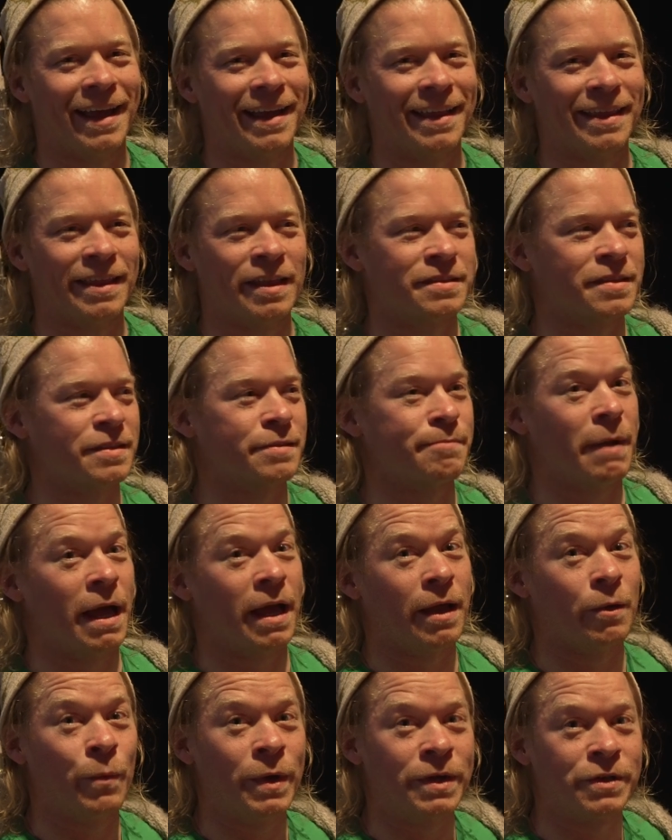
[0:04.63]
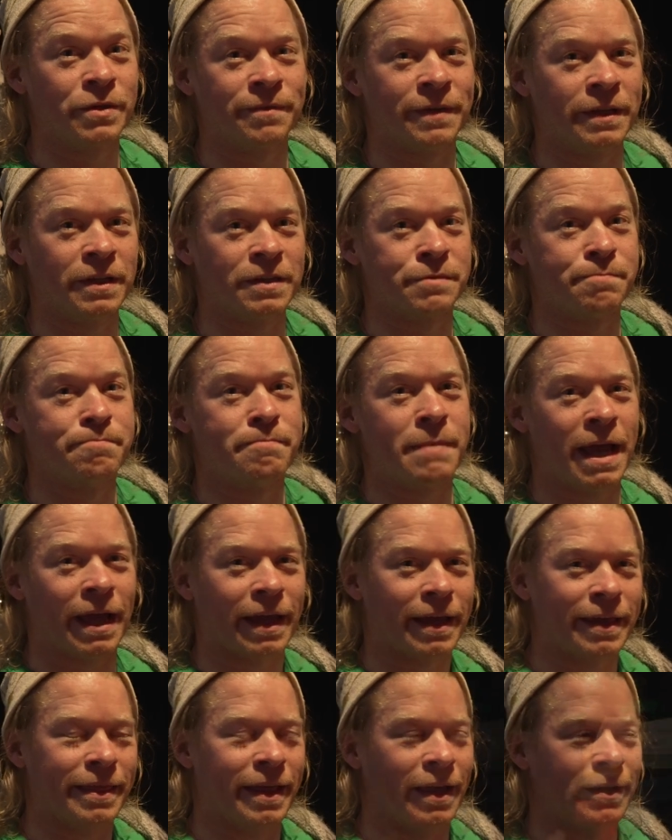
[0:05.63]
this is my Winter Village
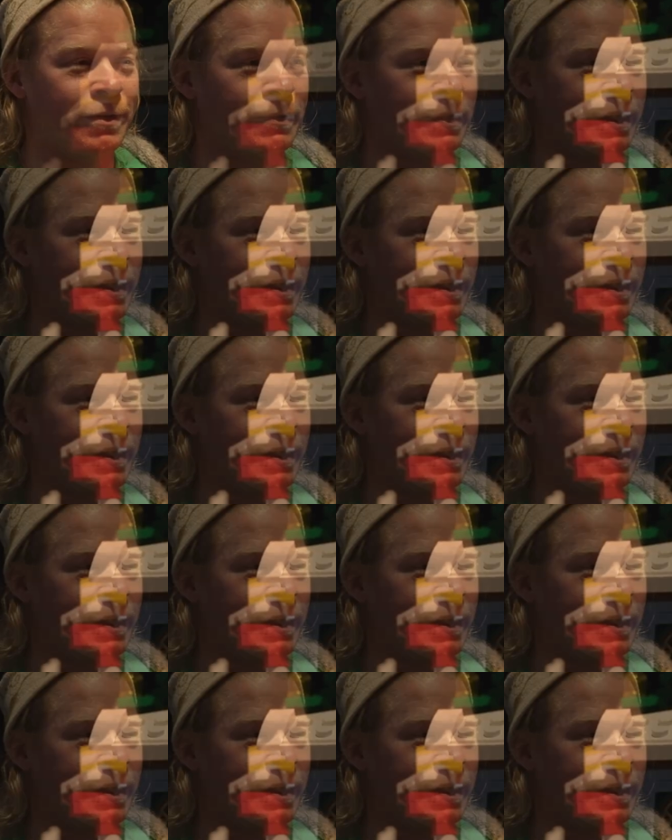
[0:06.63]
mech that you'll